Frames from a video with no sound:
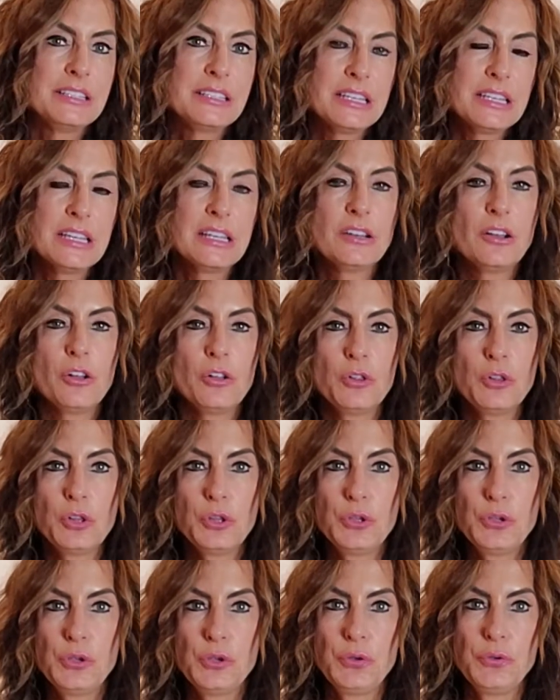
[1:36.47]
did
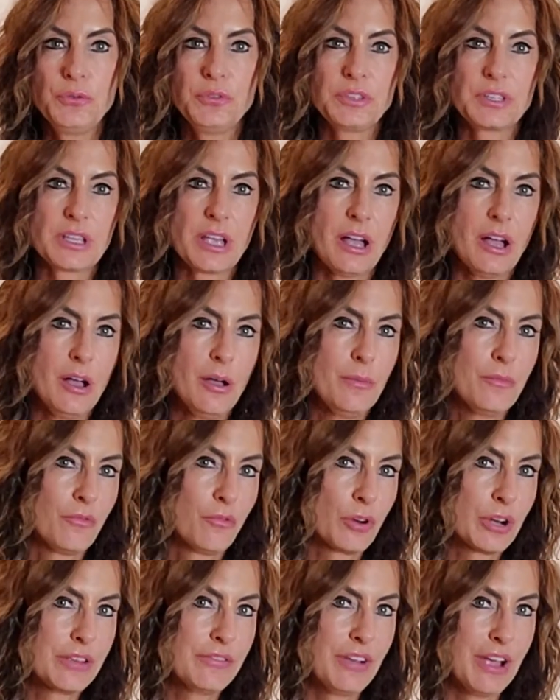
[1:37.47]
lose
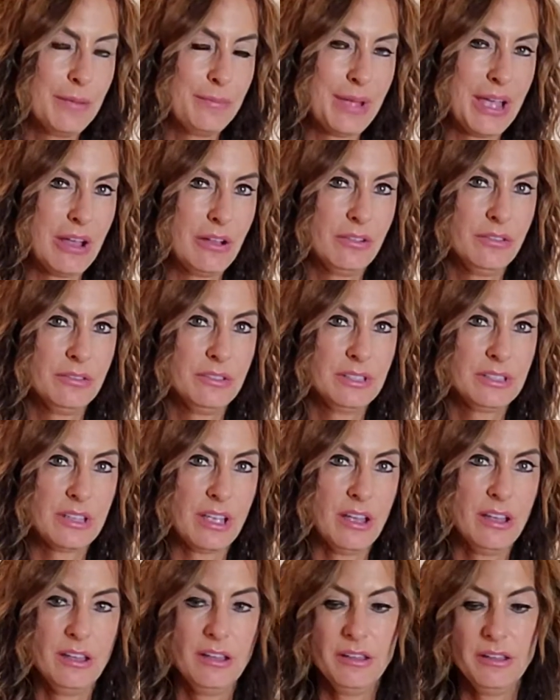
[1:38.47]
45 pounds
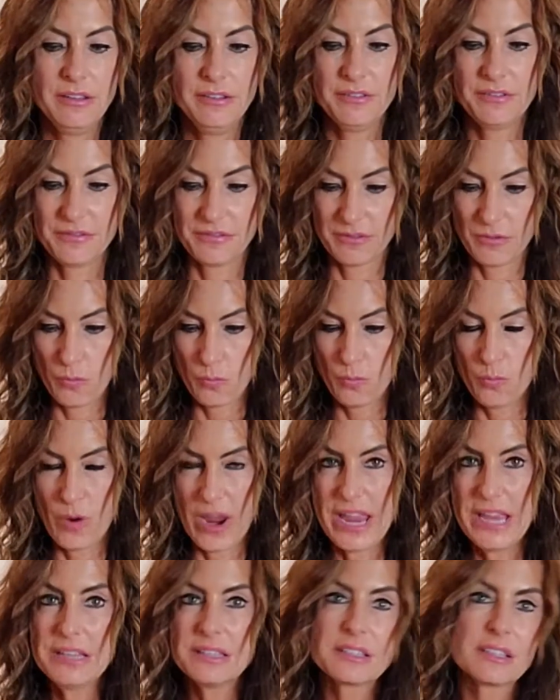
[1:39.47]
of
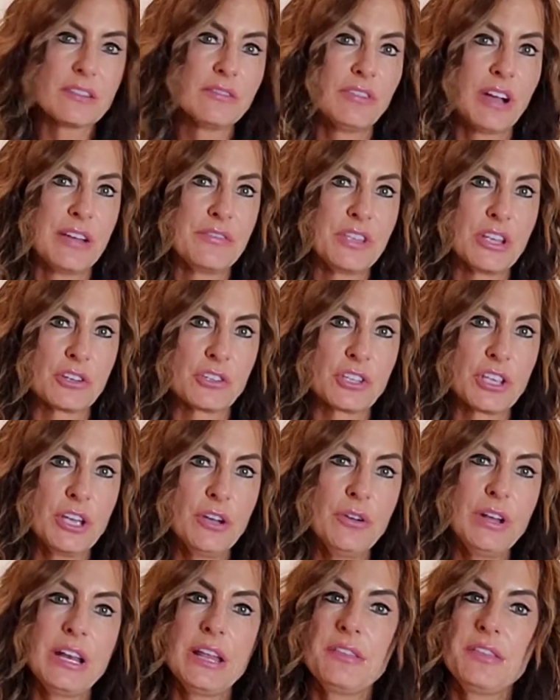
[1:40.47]
weight 5 years
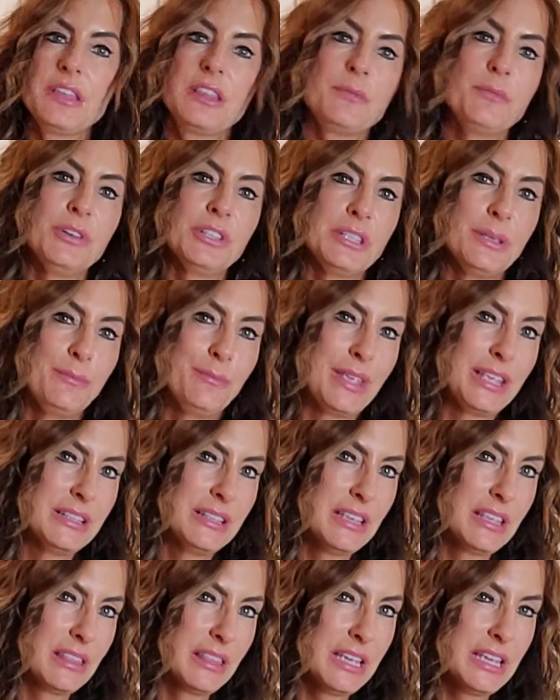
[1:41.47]
ago, and I think the most
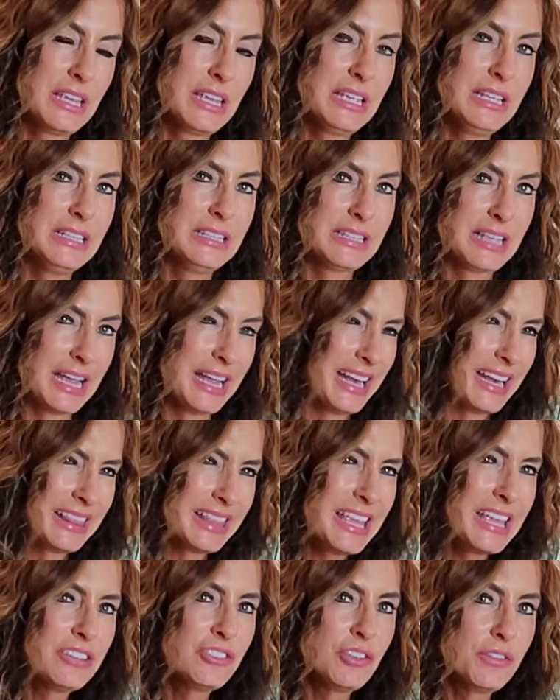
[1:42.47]
amazing thing is that at
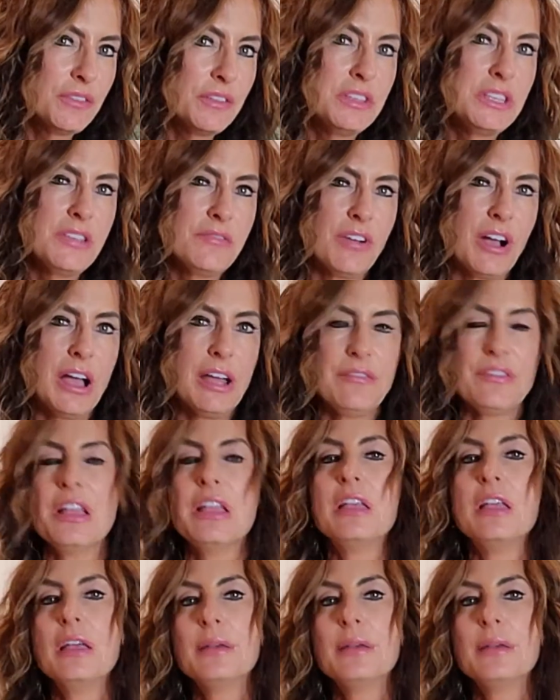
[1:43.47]
the age of 55,